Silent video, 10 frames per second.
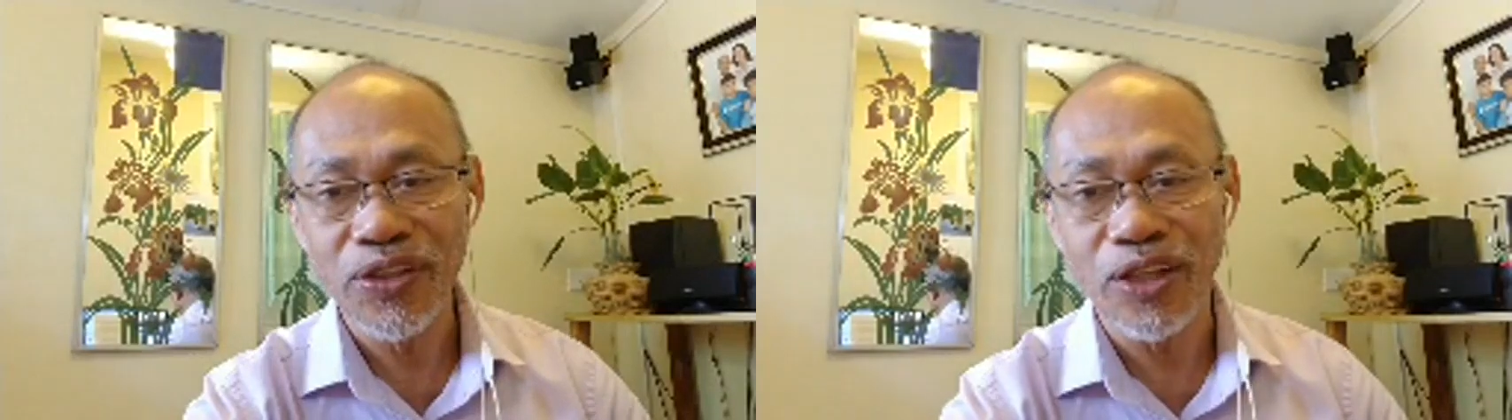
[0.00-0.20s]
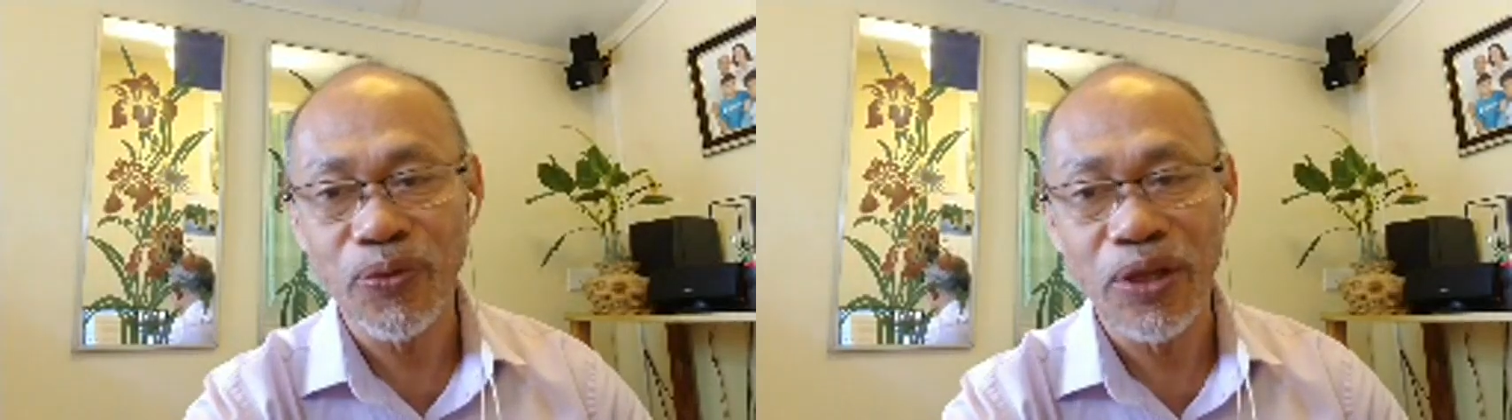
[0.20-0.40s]

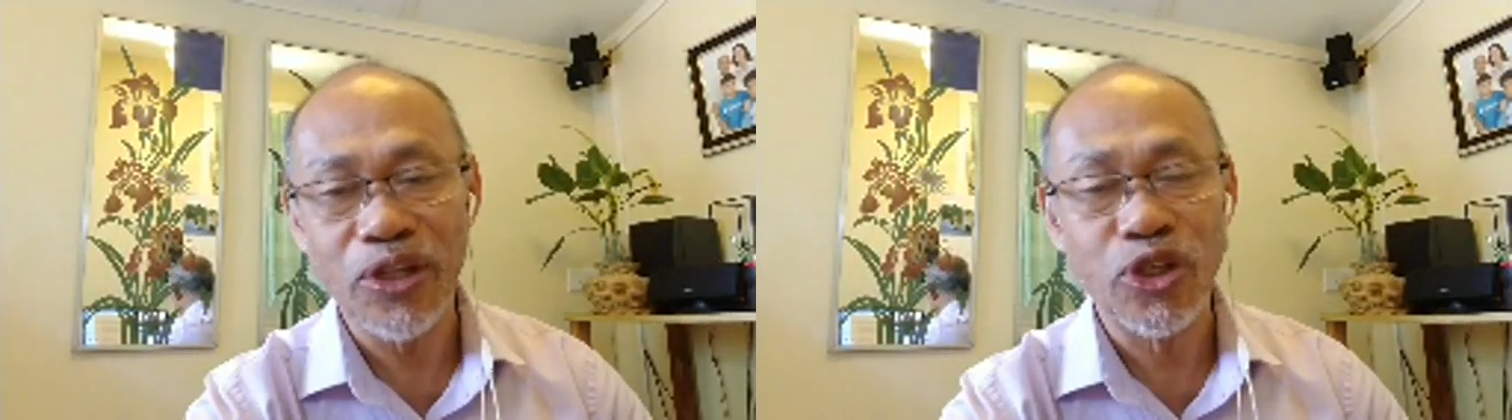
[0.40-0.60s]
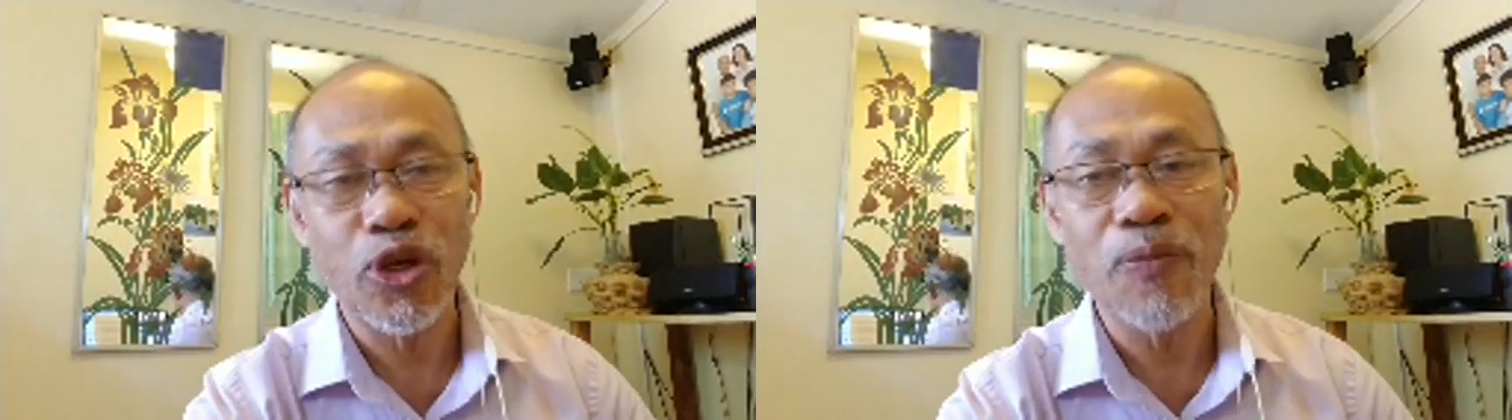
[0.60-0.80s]
that
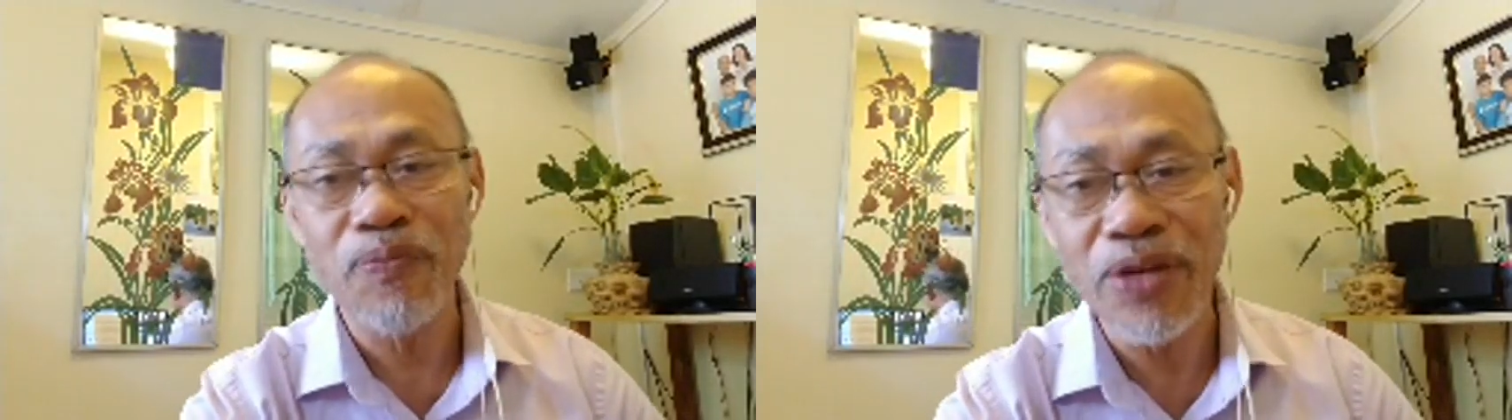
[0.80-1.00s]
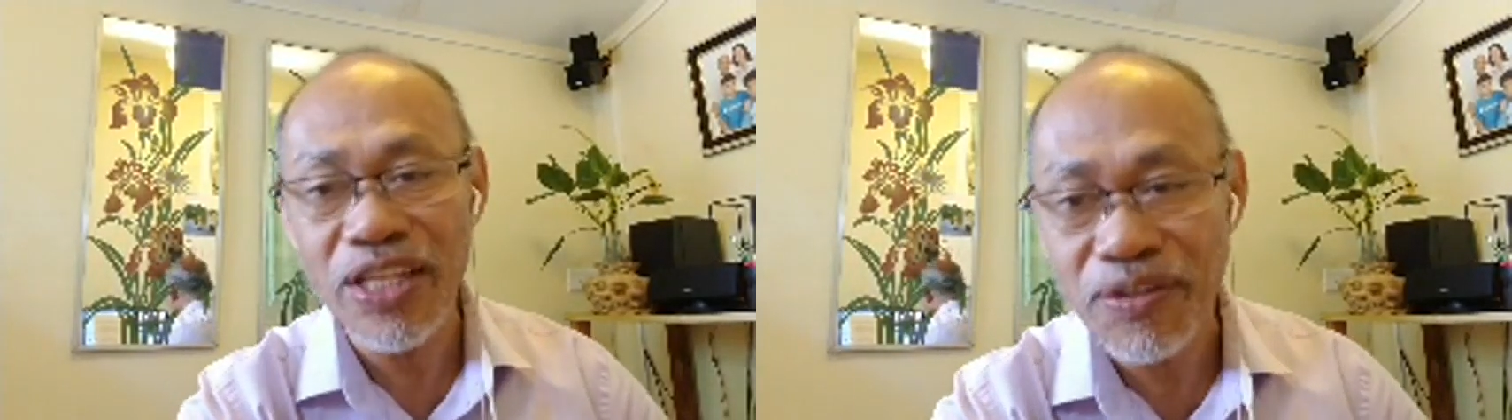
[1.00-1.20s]
will
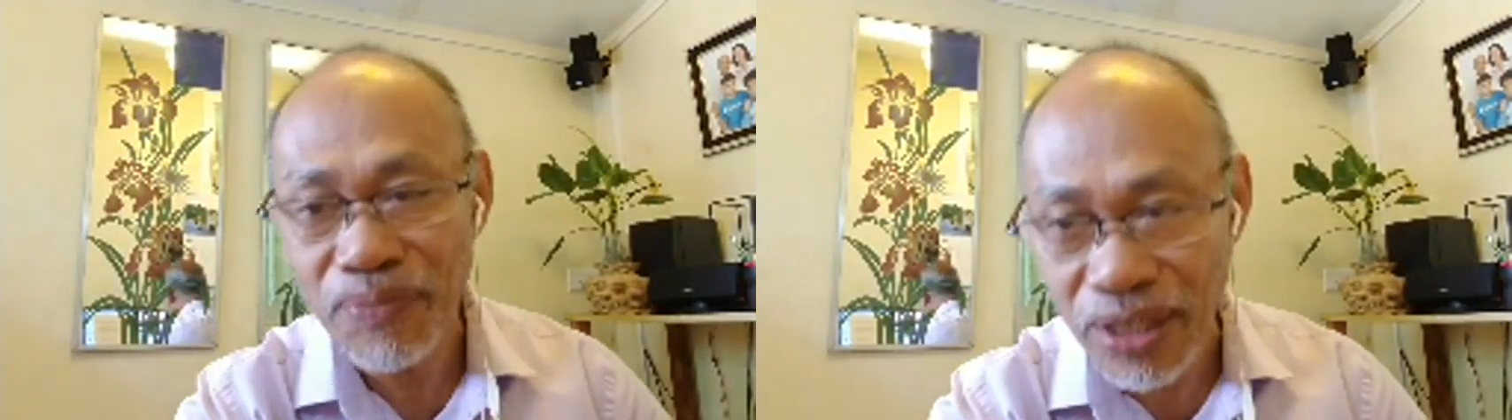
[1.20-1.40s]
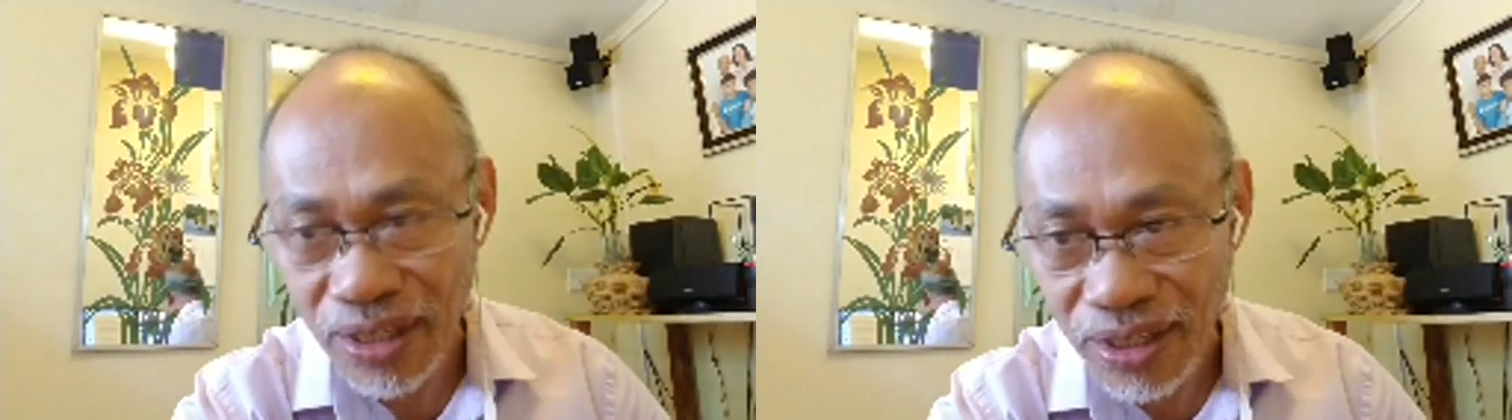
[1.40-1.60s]
complete
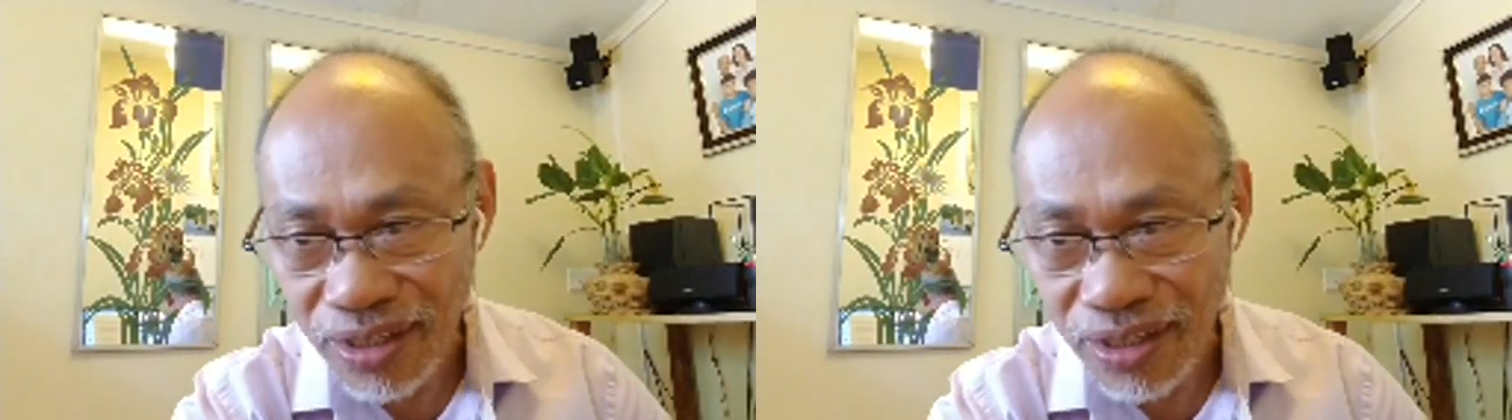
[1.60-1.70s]
me."